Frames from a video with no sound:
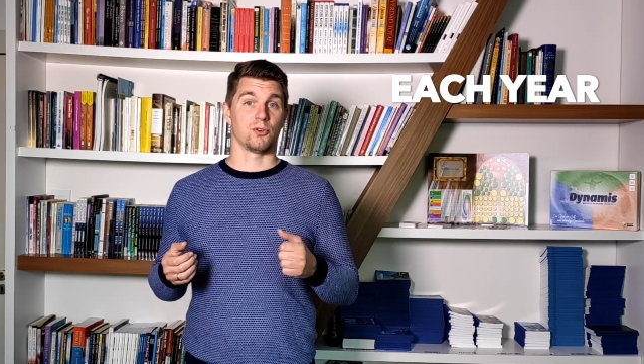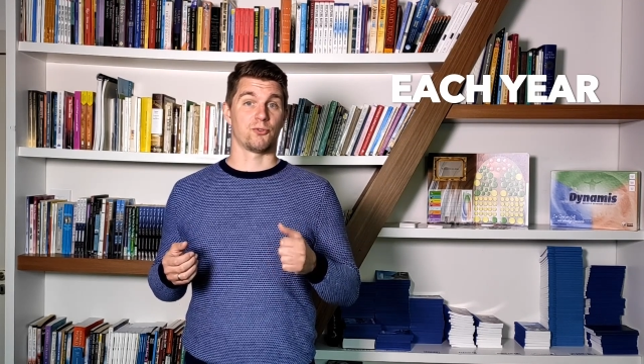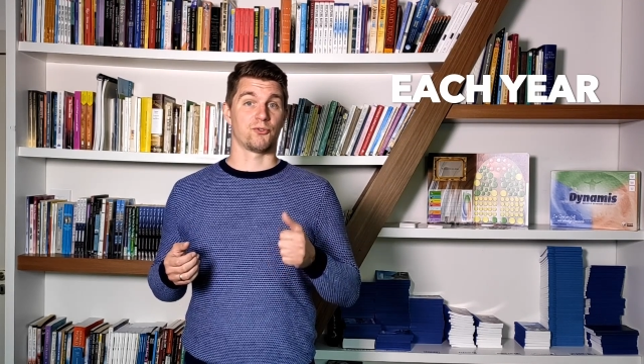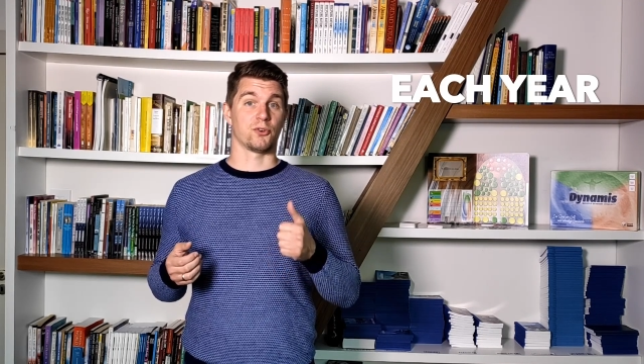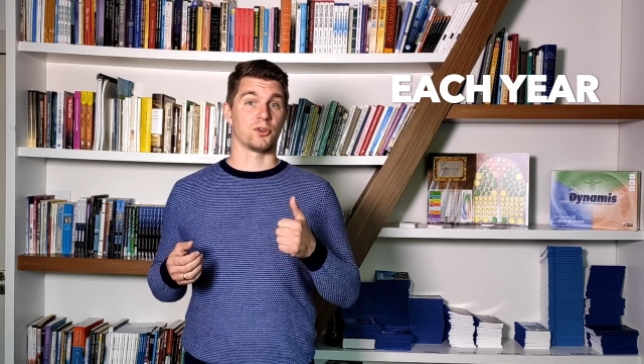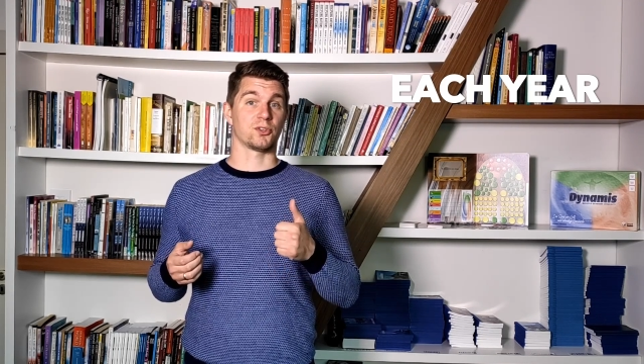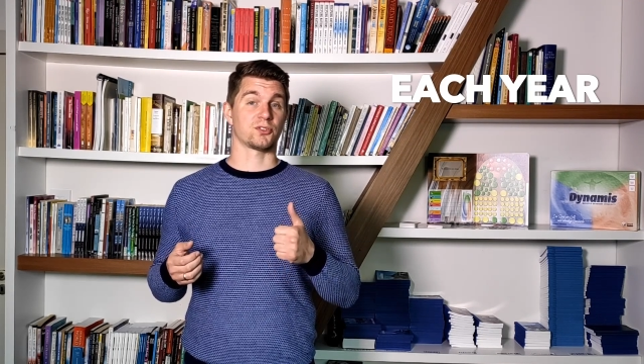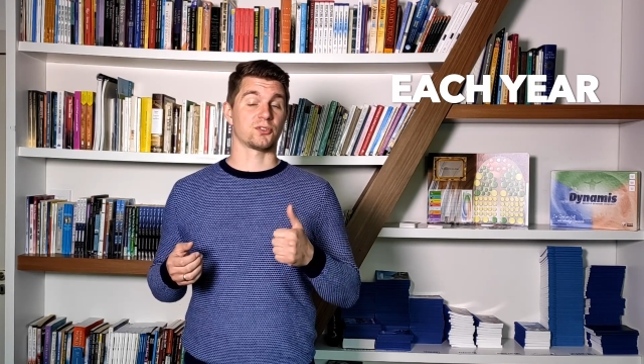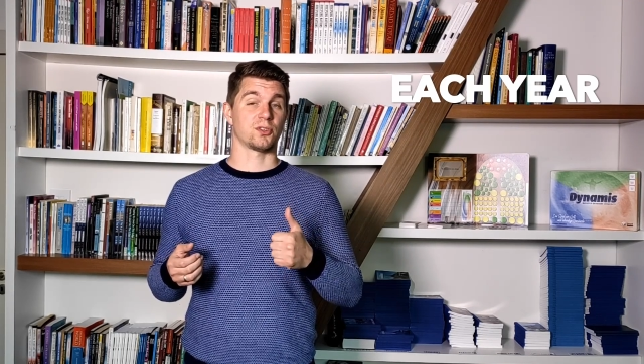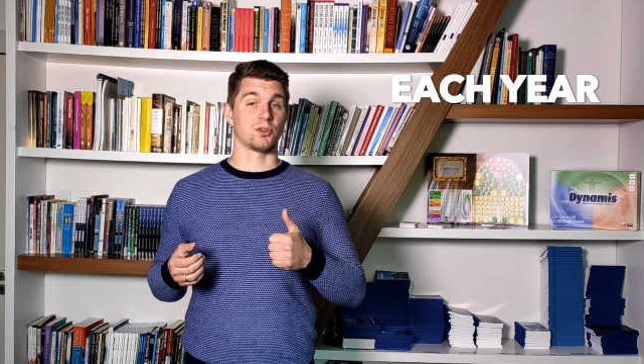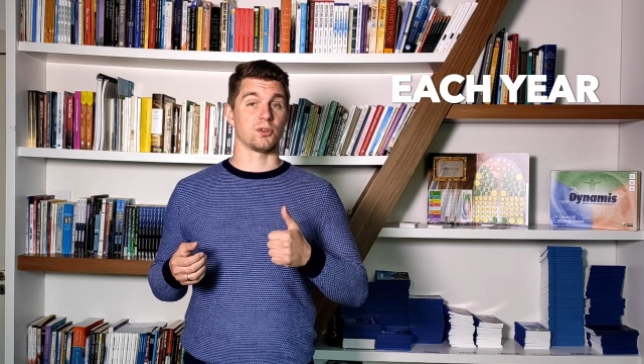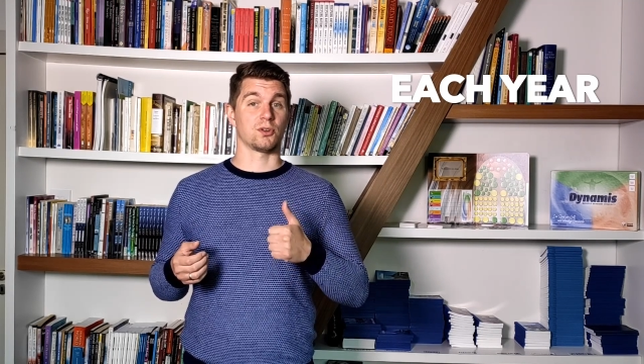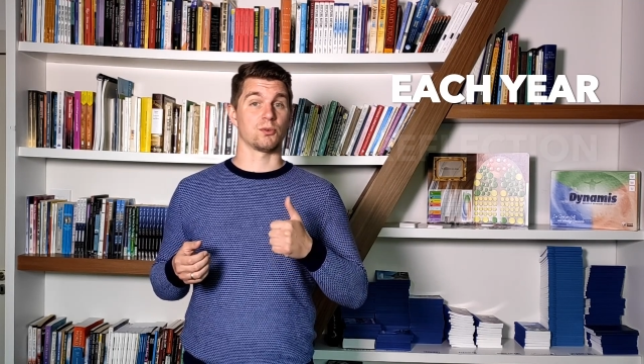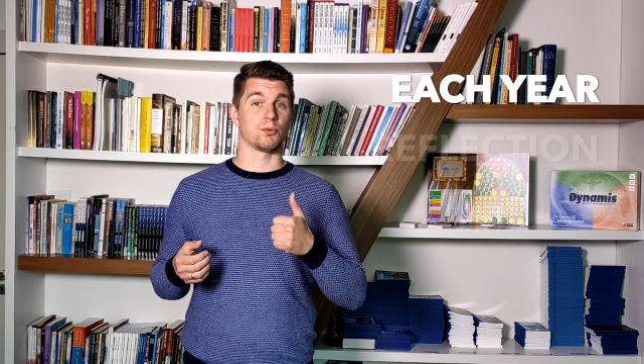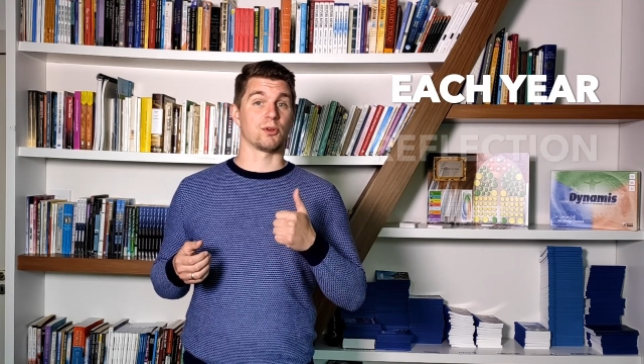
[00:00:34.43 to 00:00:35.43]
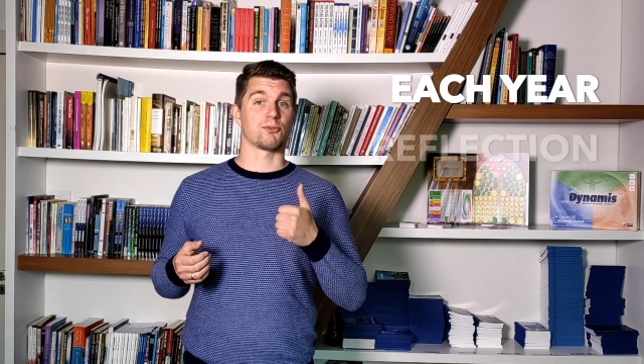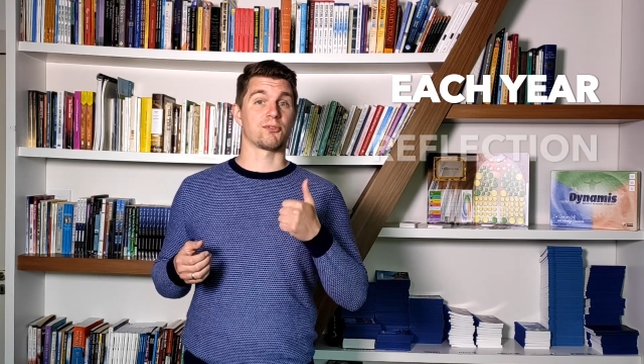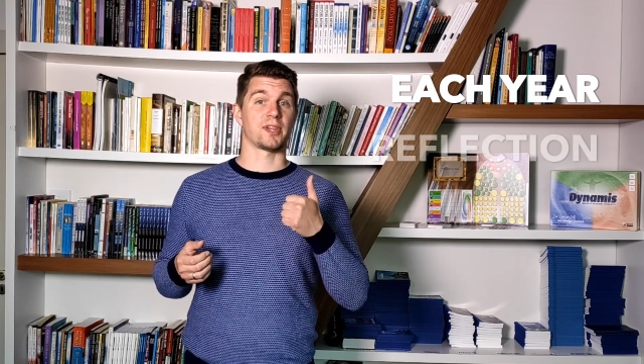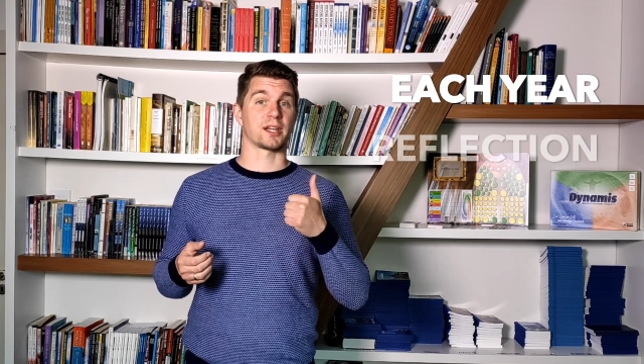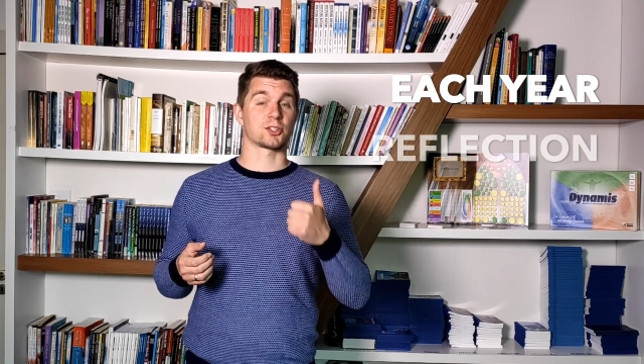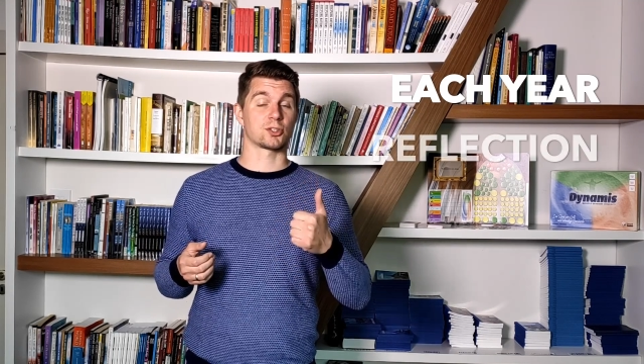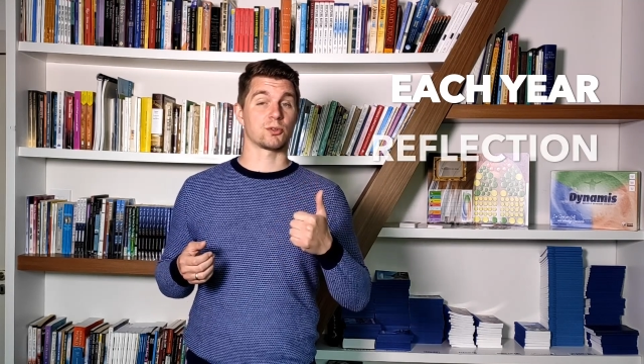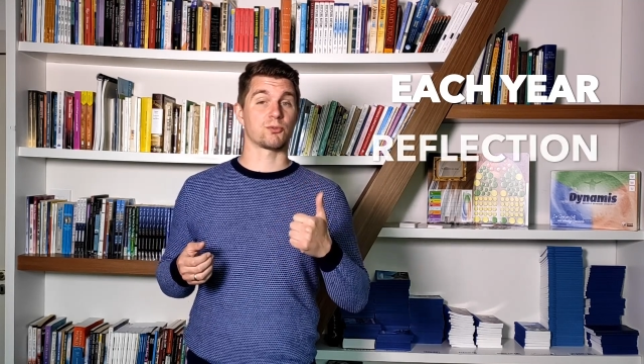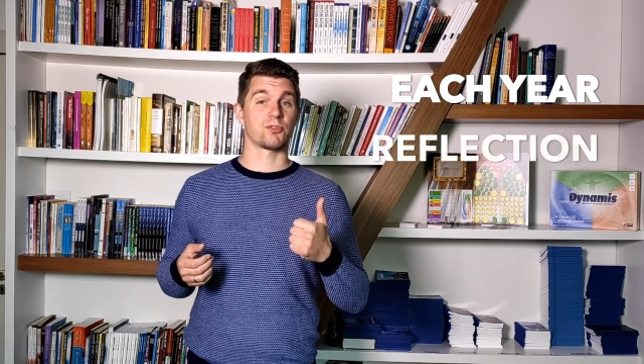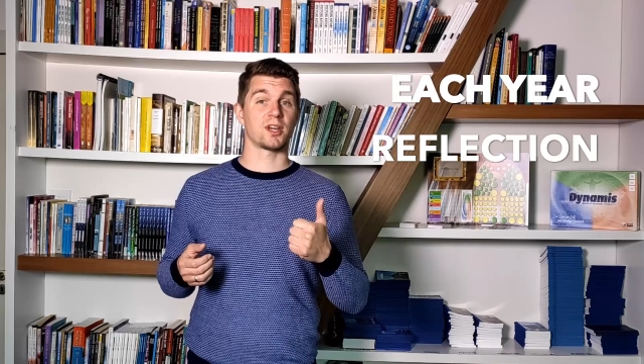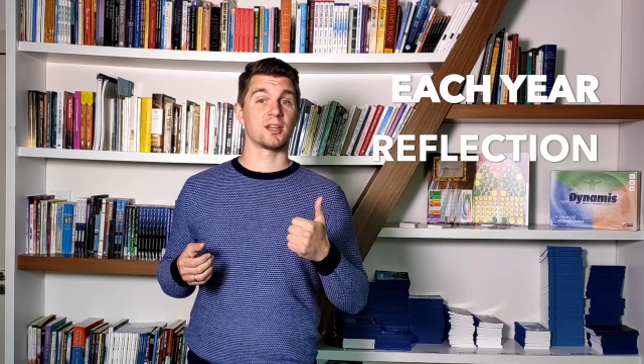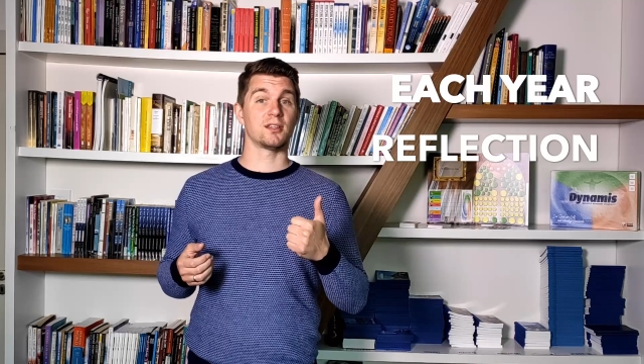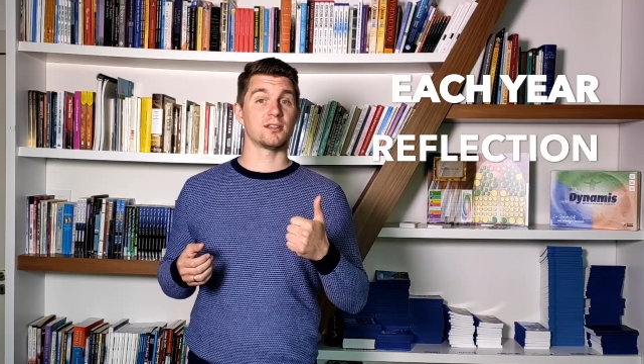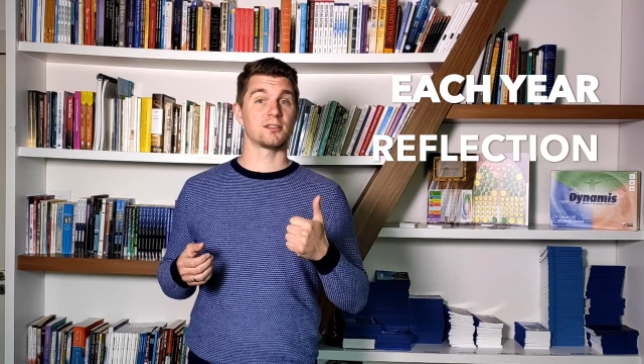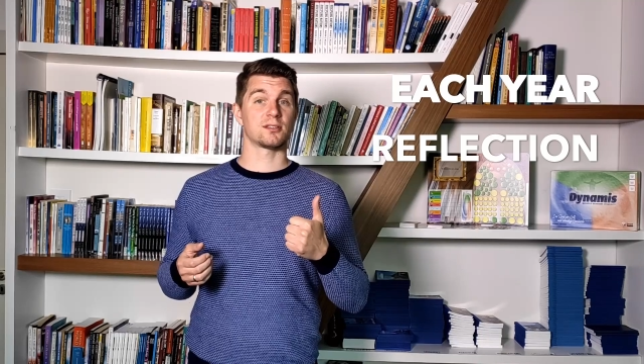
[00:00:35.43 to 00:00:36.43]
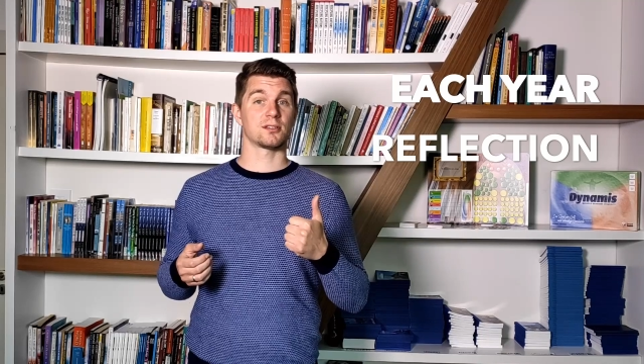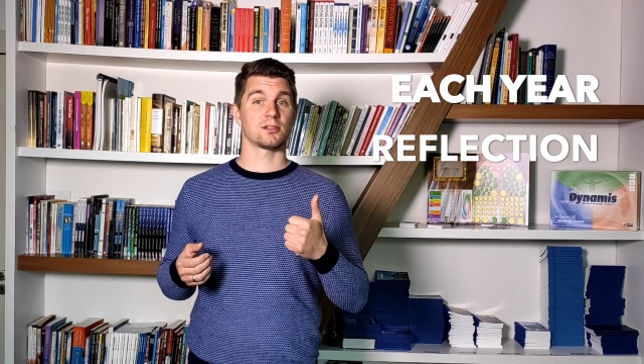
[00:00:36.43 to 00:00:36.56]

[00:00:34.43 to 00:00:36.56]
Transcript: first a reflection phase,